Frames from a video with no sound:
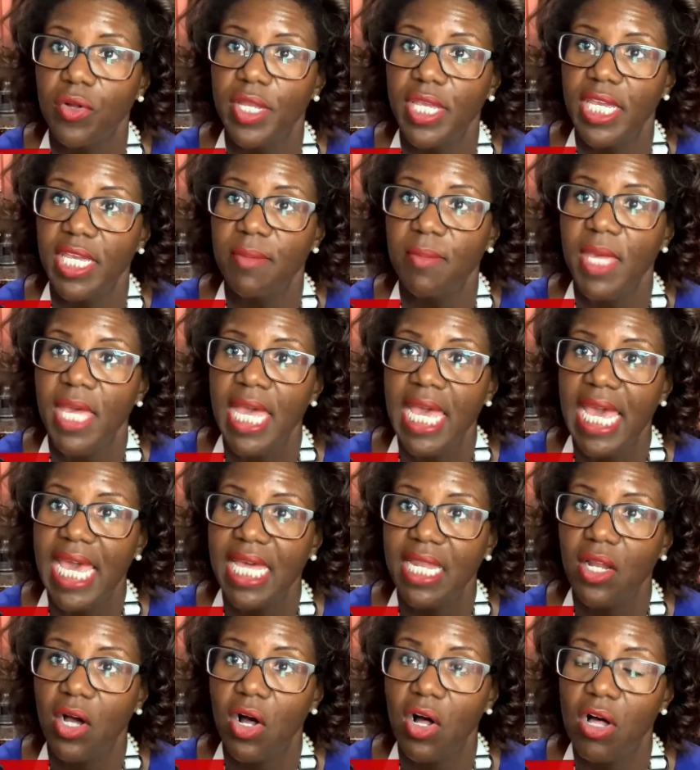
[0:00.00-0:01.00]
cream
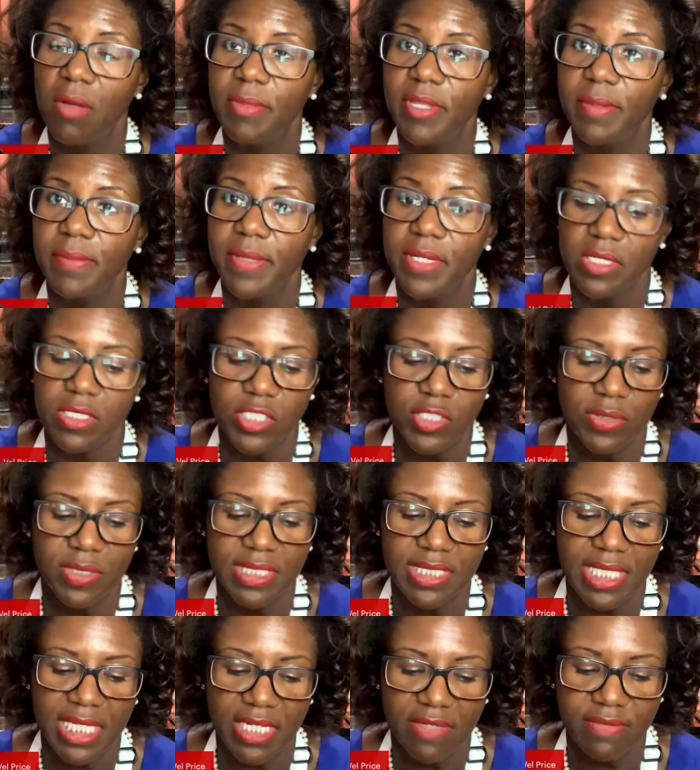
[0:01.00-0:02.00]
and almond milk. So
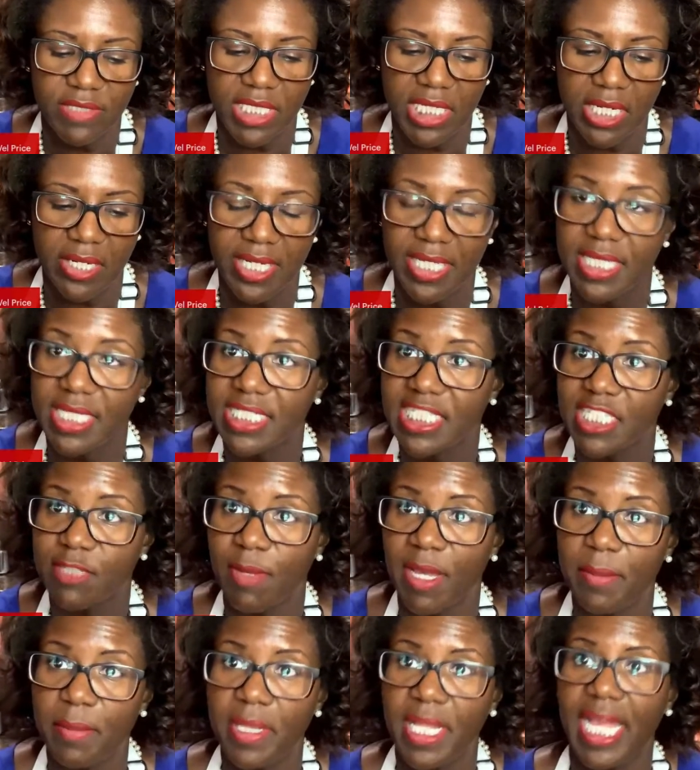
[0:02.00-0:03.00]
instead of dairy, this
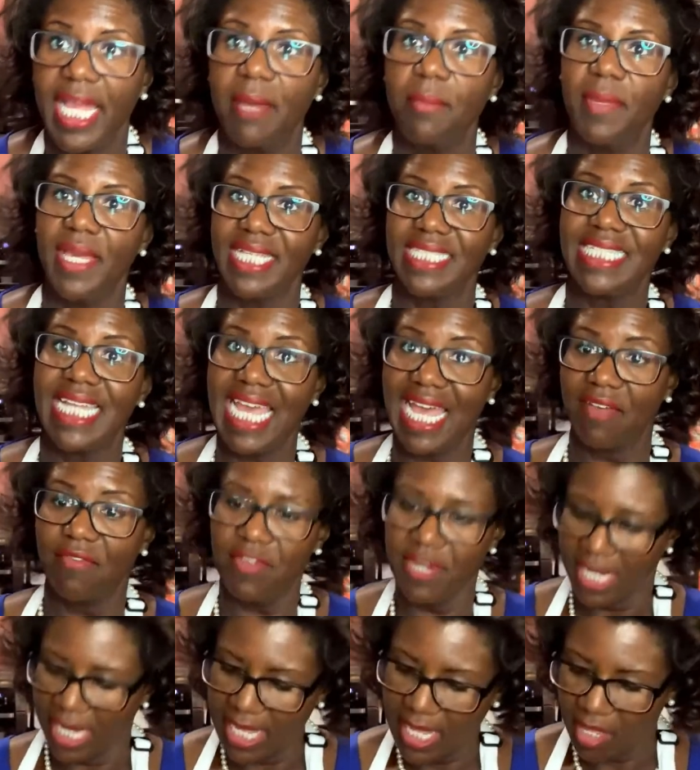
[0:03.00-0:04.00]
is my plant-based
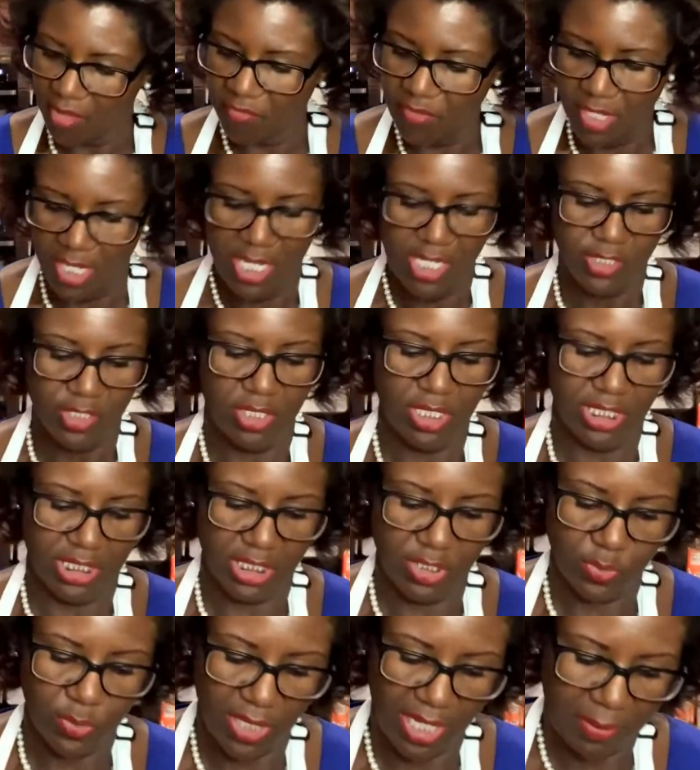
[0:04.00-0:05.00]
half and half. So
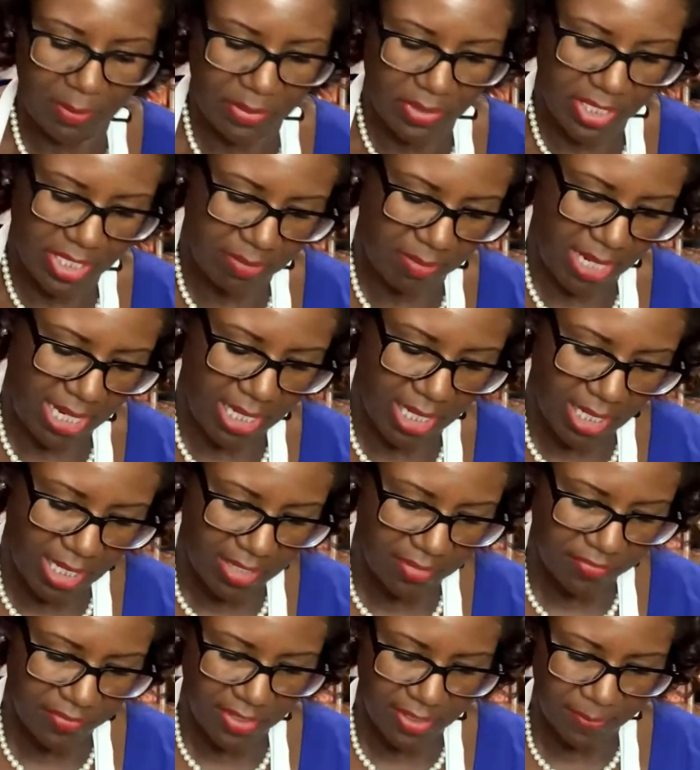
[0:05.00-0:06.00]
this is what I put in my
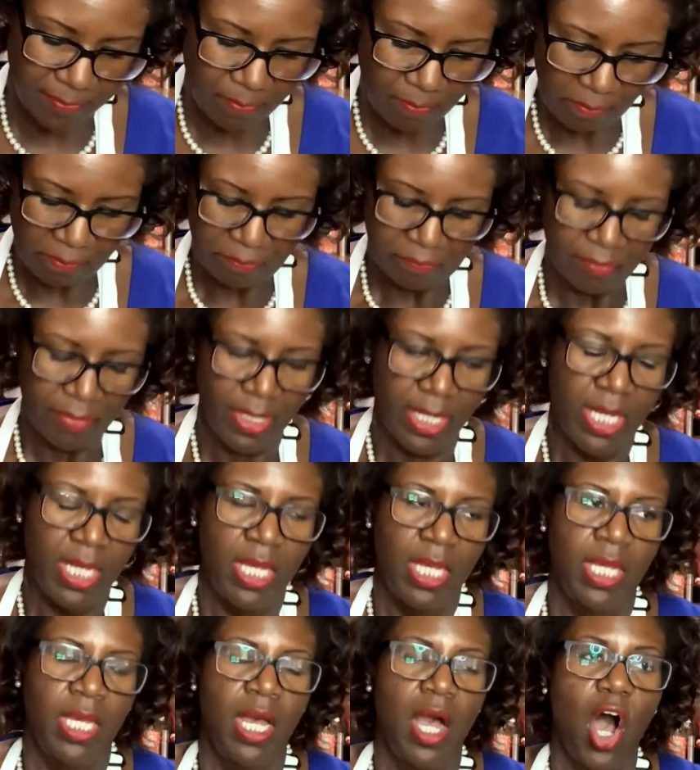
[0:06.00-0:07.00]
coffee.
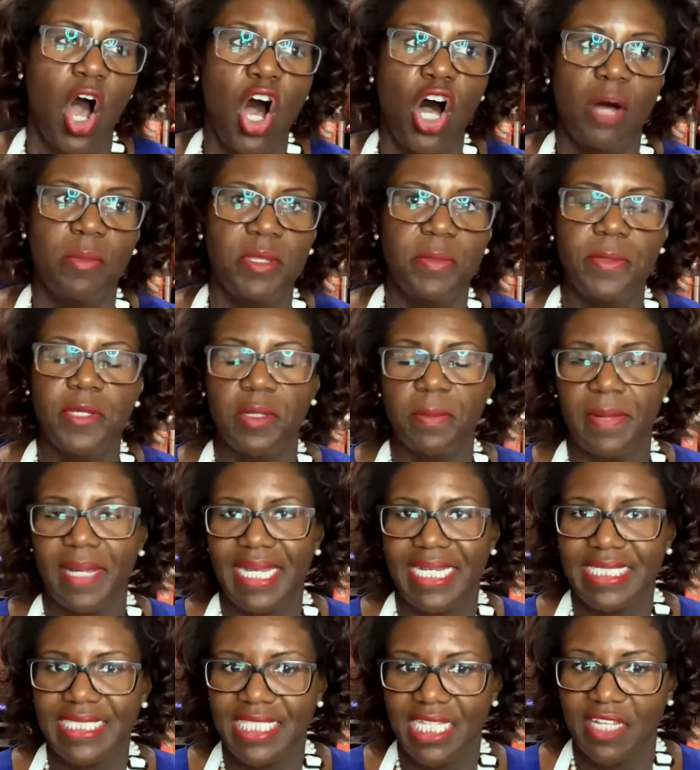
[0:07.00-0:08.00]
Almond milk
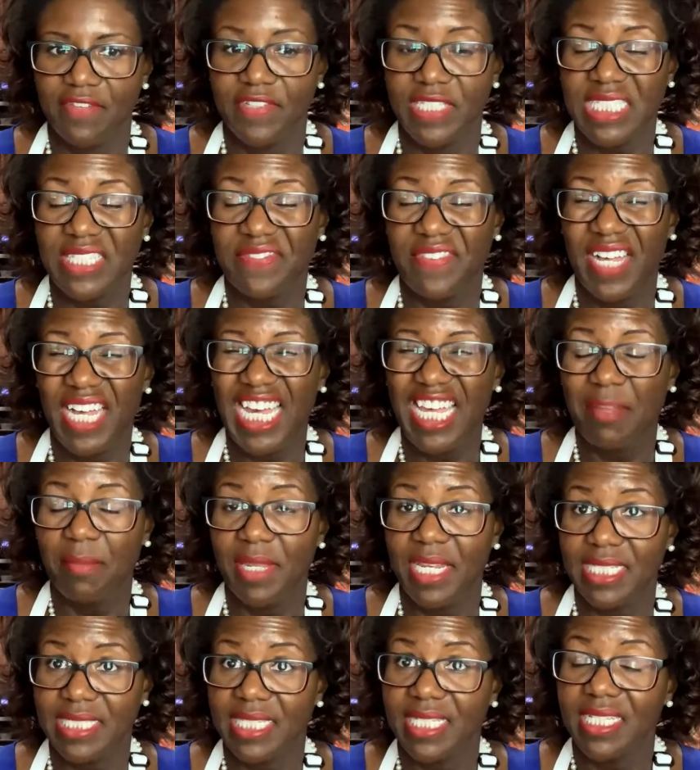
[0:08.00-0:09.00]
by itself is fine,
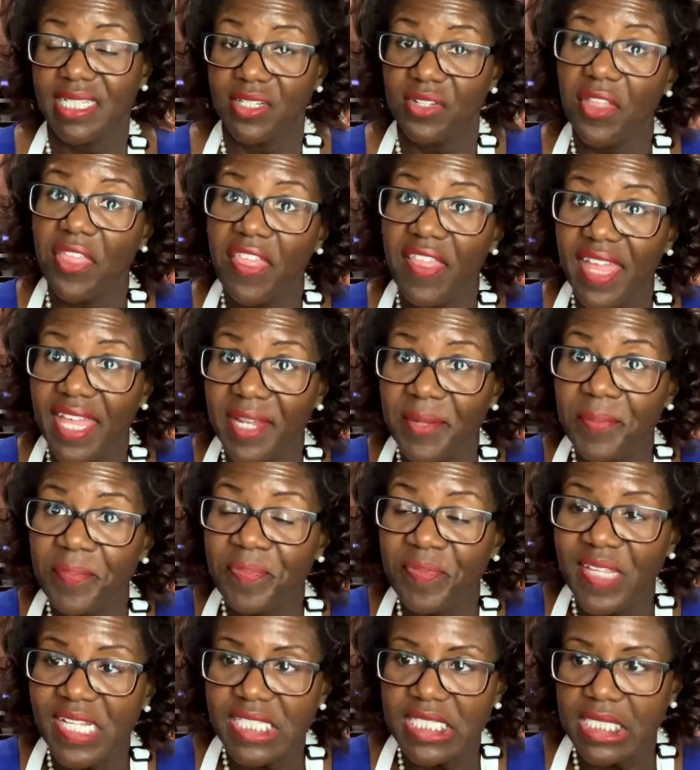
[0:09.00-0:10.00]
but it's a little thin.
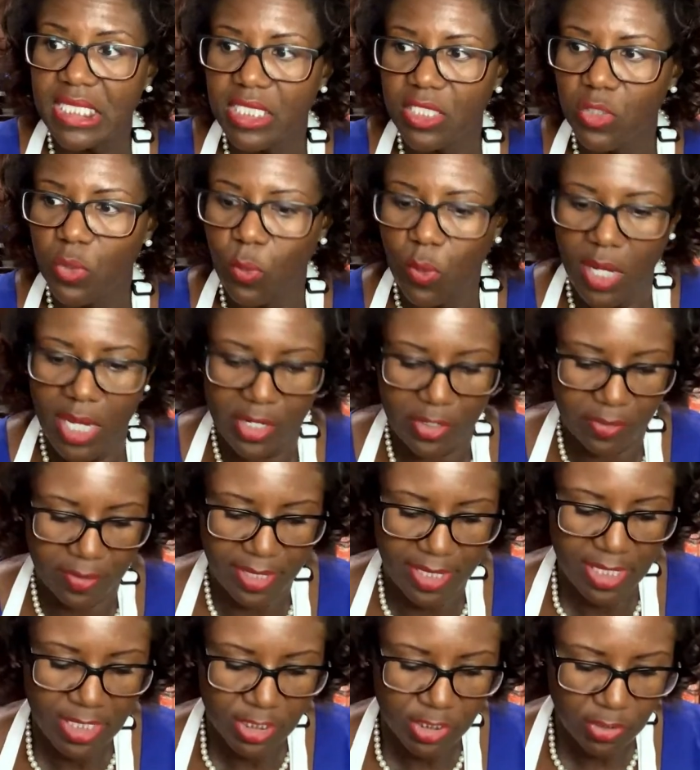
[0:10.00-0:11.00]
It's a little
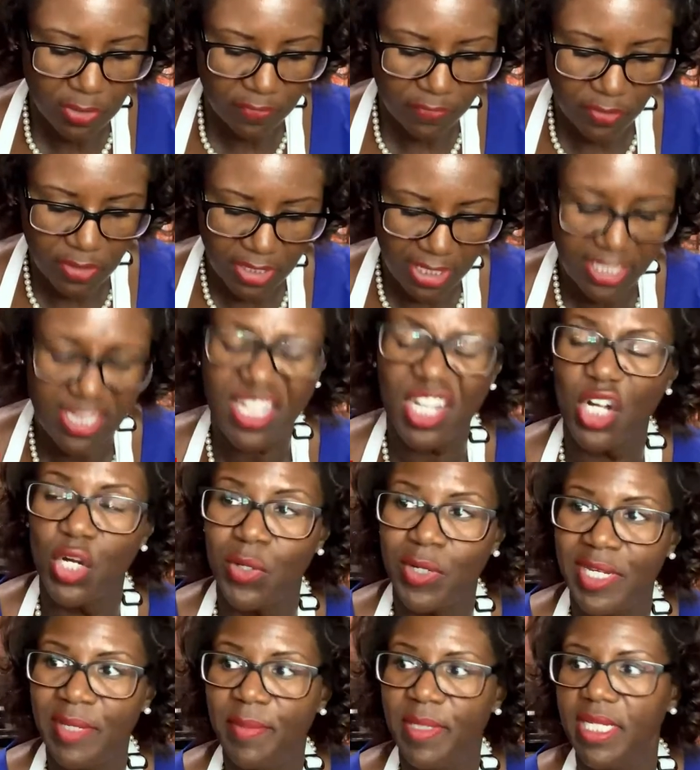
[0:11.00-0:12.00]
watery. So if you like the
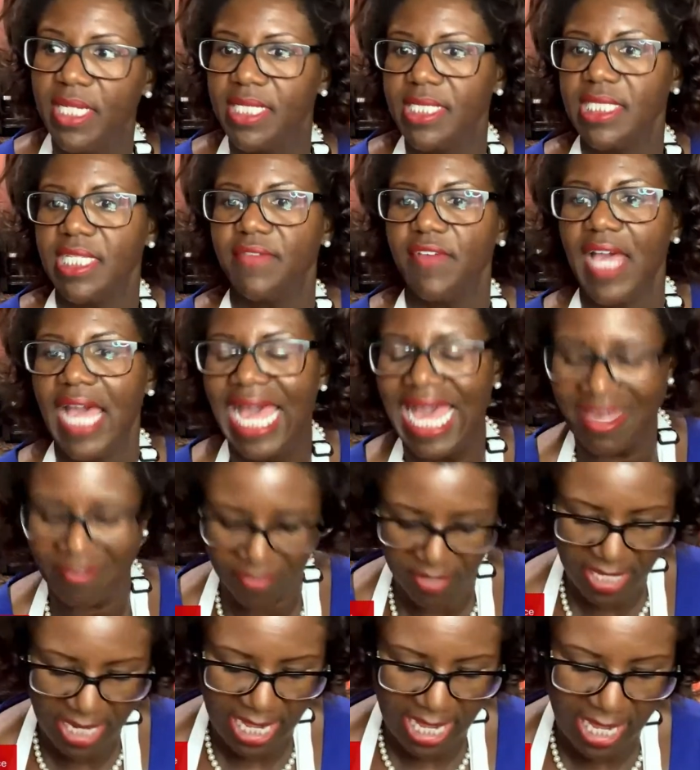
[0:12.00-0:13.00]
creaminess of a
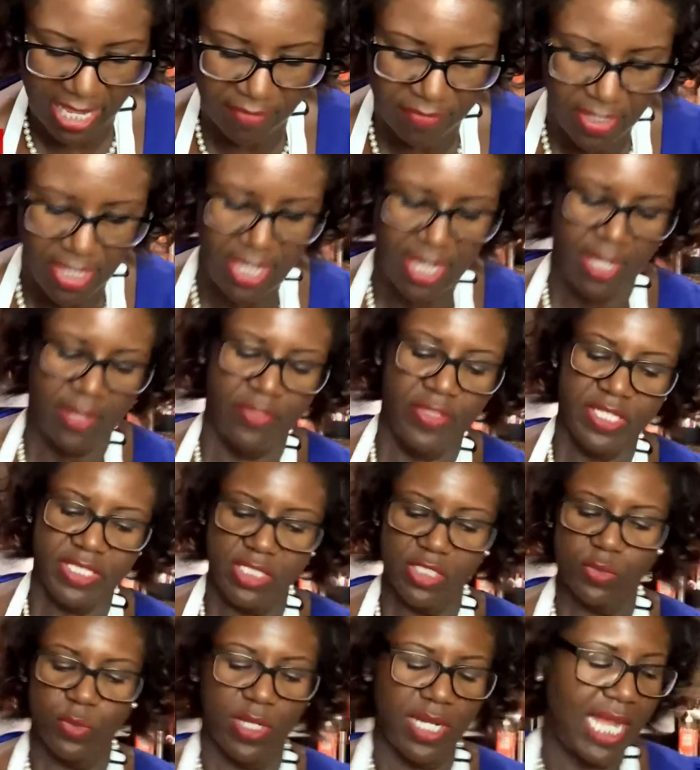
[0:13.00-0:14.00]
half and half,
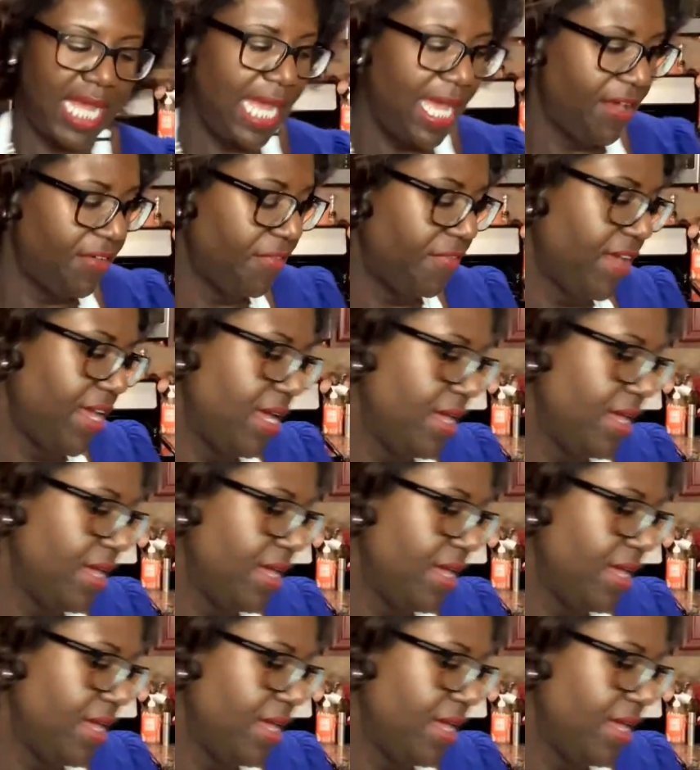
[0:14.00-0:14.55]
this is what I have